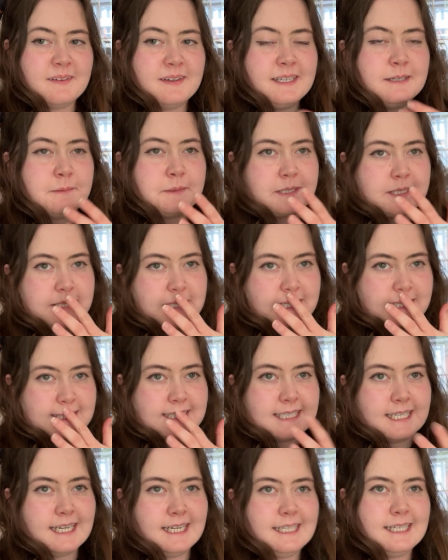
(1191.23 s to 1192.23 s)
It was a
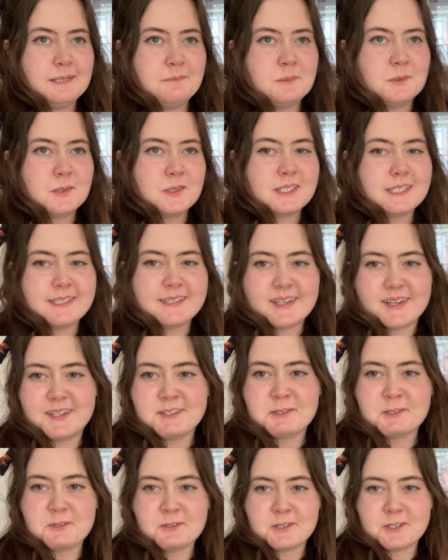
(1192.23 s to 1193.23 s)
slightly more
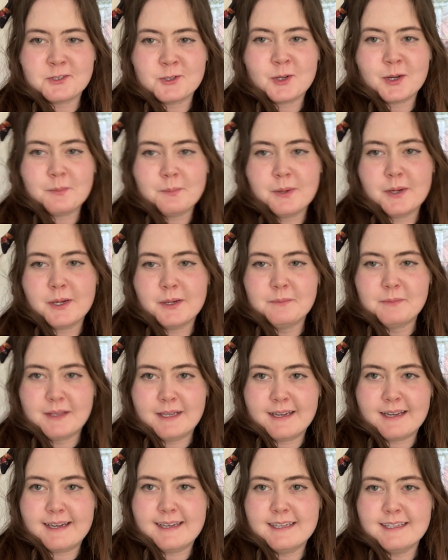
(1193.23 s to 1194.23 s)
disastrous trip home
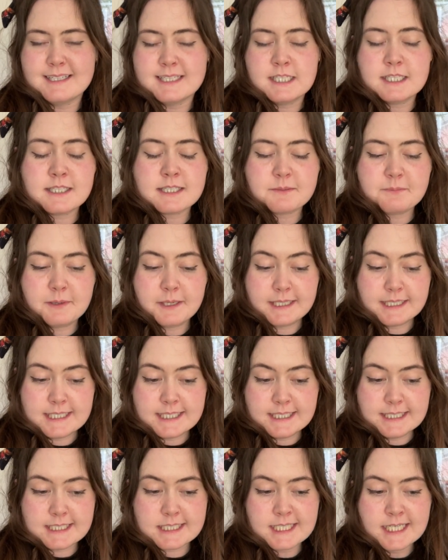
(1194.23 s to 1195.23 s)
than I
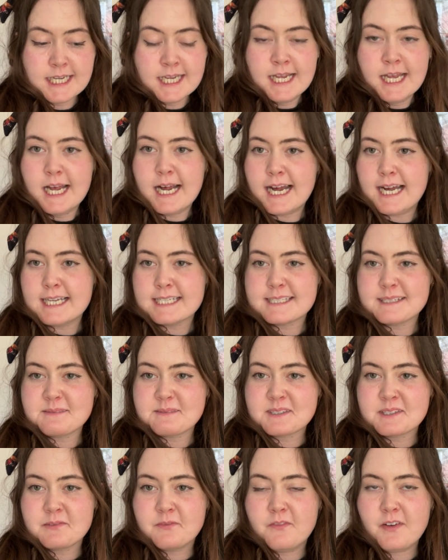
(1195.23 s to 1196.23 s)
anticipated, as it
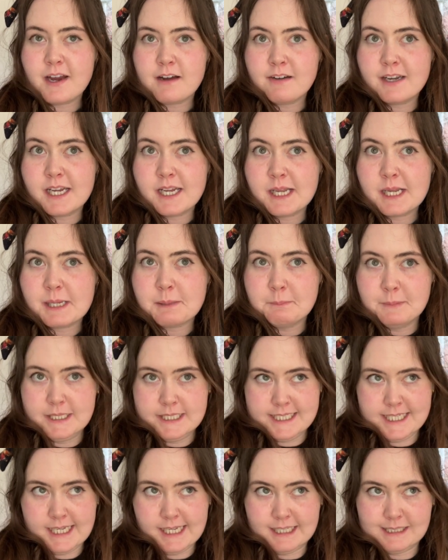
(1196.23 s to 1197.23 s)
was very
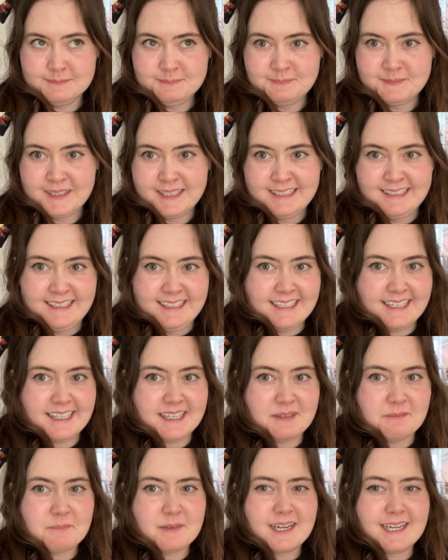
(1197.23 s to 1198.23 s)
muddy.
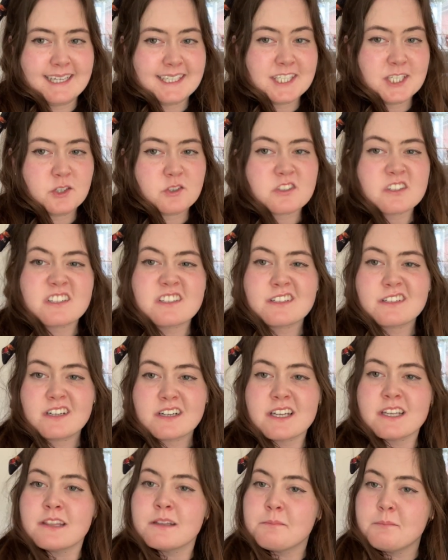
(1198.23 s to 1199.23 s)
I actually got
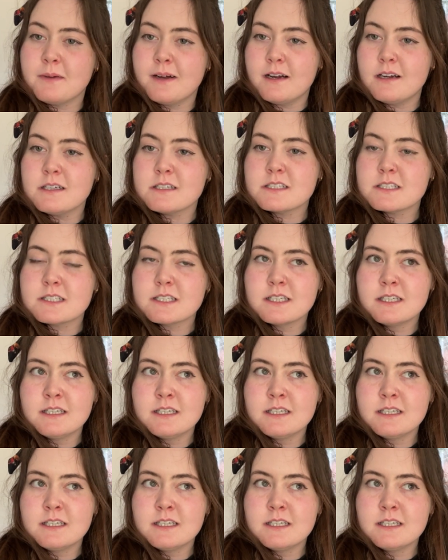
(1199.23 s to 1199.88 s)
stuck in the mud.